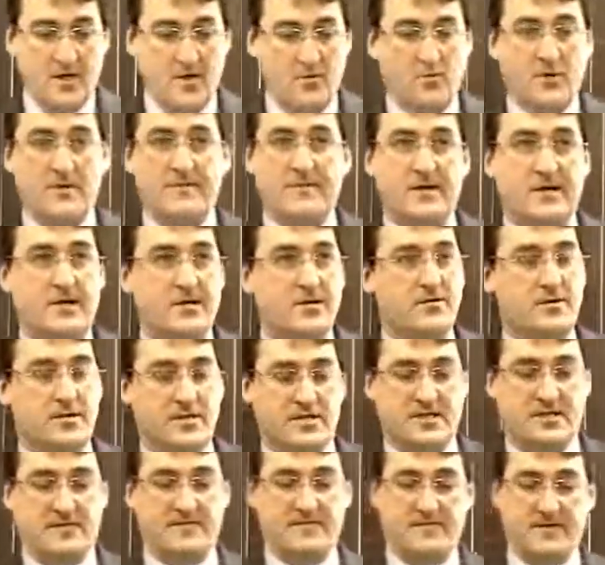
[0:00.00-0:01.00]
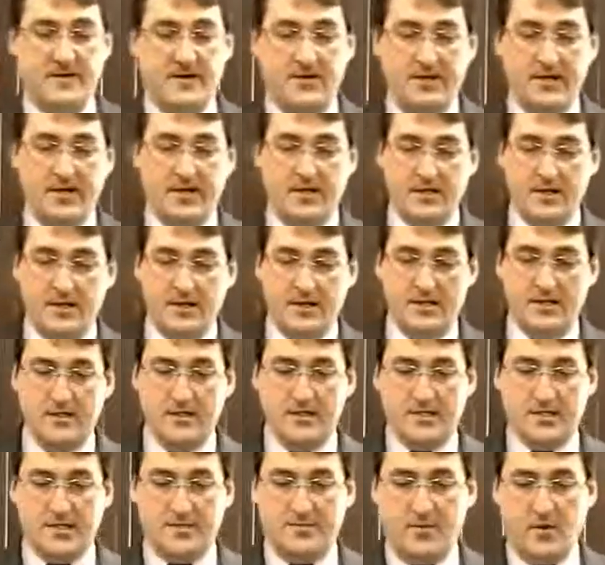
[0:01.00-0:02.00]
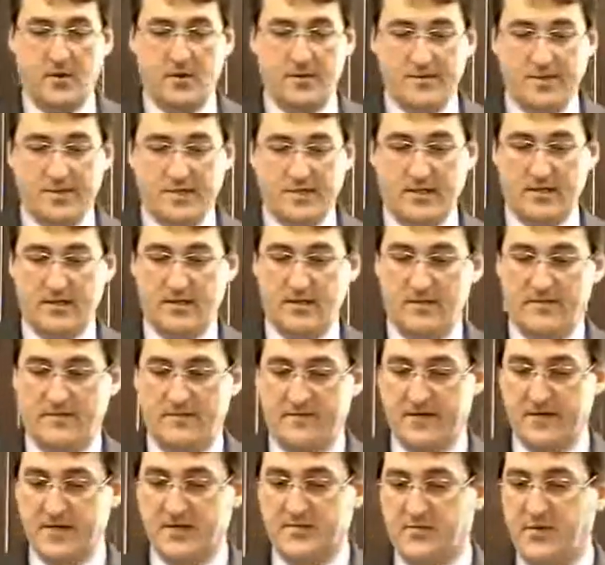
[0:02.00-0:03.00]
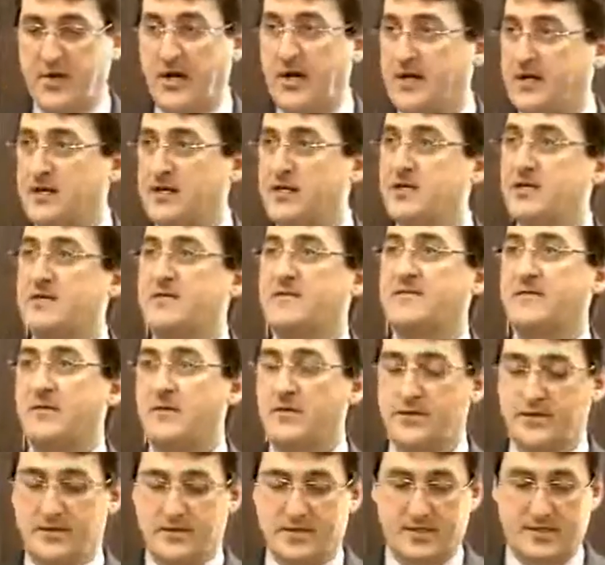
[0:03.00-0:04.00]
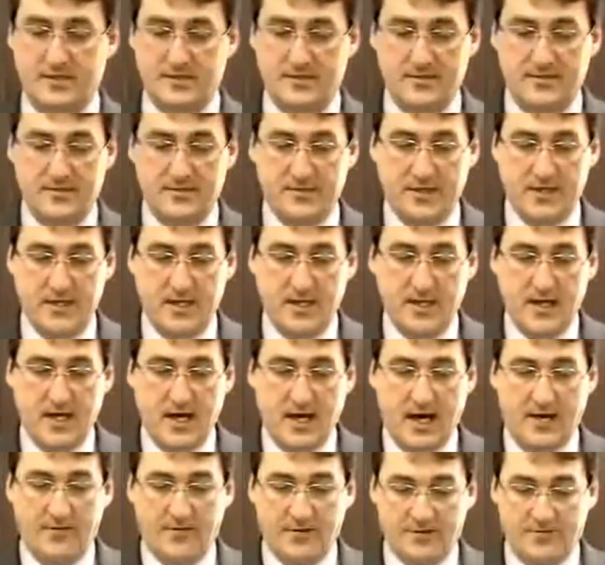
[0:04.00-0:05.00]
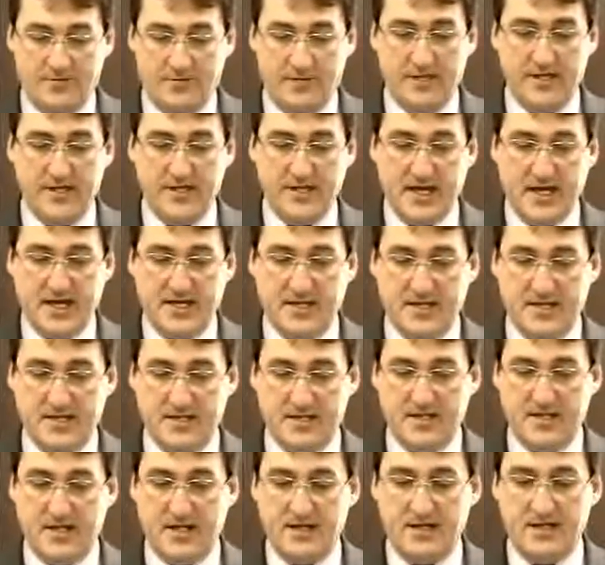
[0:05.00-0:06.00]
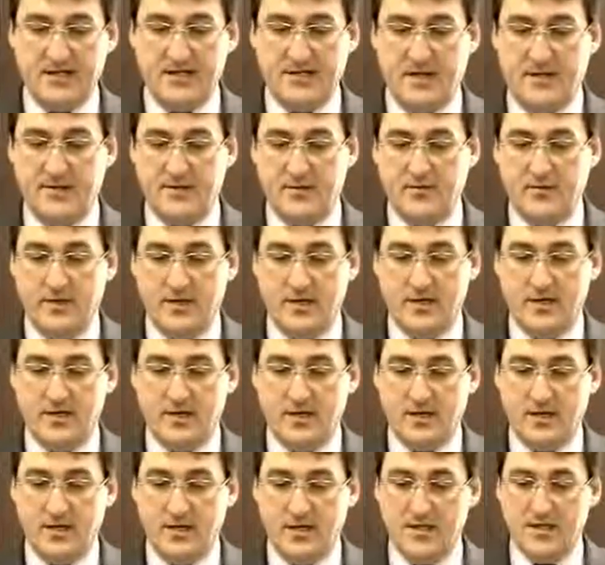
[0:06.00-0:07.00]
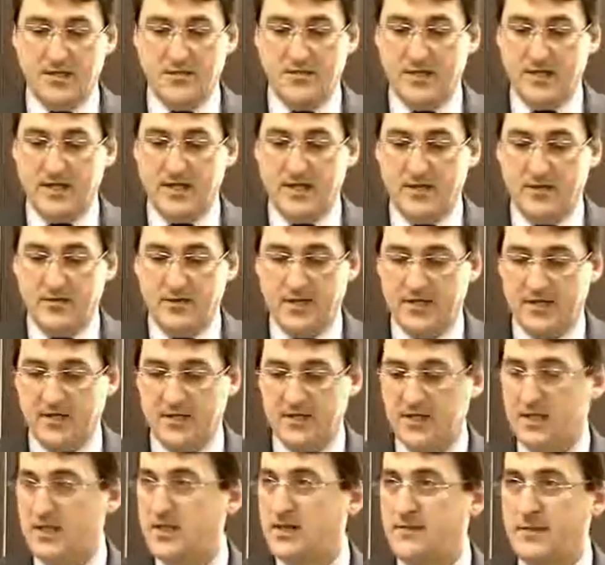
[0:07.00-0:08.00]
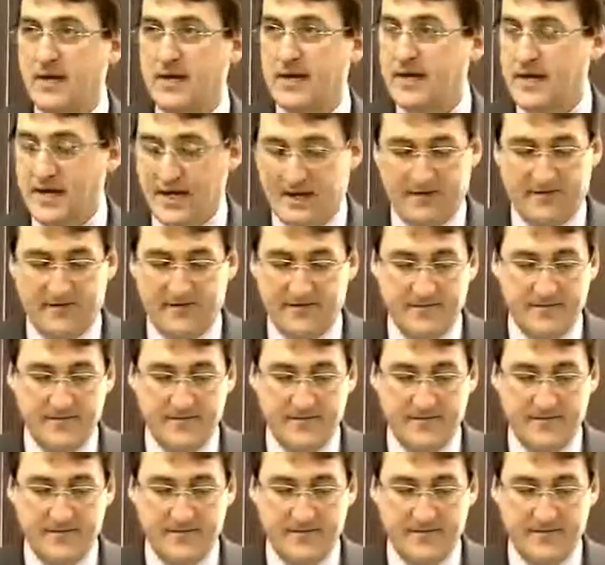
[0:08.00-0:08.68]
We've included some very good support material for this product in your folders. I would please ask you to take the time to read it and call us with any questions that you might have.